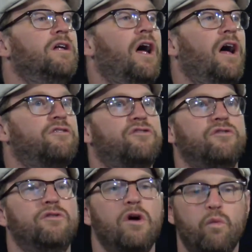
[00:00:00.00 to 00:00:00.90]
uh,
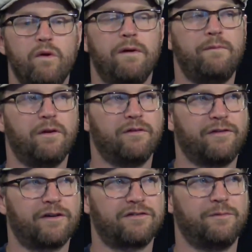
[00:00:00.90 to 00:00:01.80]
to we might be able to
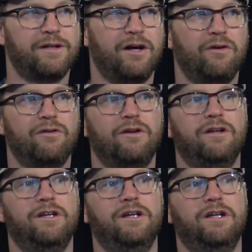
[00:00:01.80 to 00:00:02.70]
figure something out
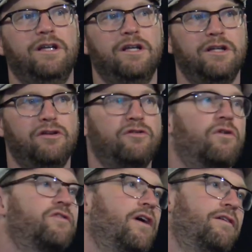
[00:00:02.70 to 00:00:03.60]
in the
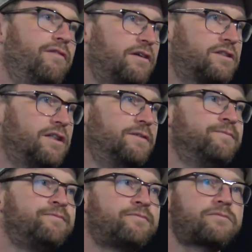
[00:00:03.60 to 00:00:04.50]
north side of Fredericton
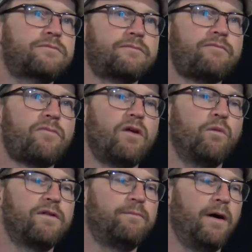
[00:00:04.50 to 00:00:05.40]

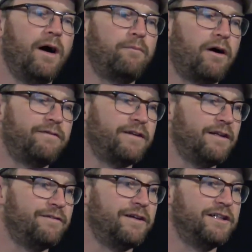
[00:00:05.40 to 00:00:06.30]
with uh, poverty
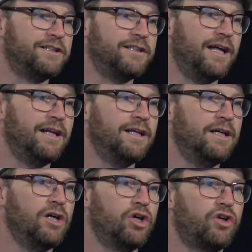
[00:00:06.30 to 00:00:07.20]
alleviation that
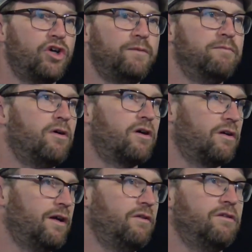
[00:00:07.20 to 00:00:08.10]
could be
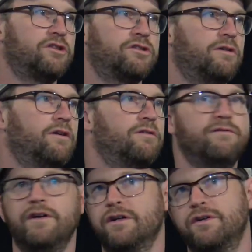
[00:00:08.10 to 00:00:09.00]
modeled out in Toronto
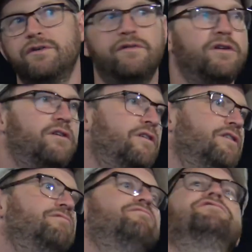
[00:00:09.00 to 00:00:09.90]
and Vancouver
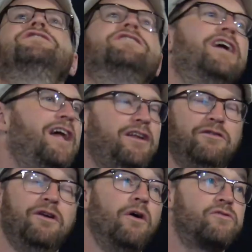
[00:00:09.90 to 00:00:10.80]
and Cincinnati.
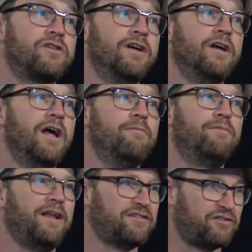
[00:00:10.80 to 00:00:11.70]
Who knows? Yeah.
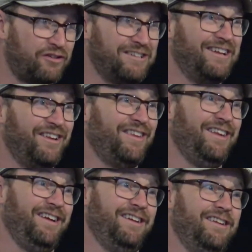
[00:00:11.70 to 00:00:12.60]
But that's a storytelling
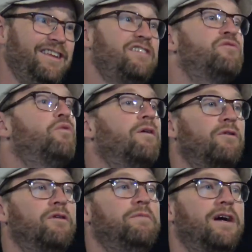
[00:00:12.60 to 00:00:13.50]
thing. This is where I'm
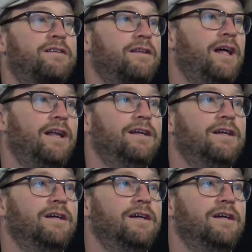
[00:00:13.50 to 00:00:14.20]
going back to that.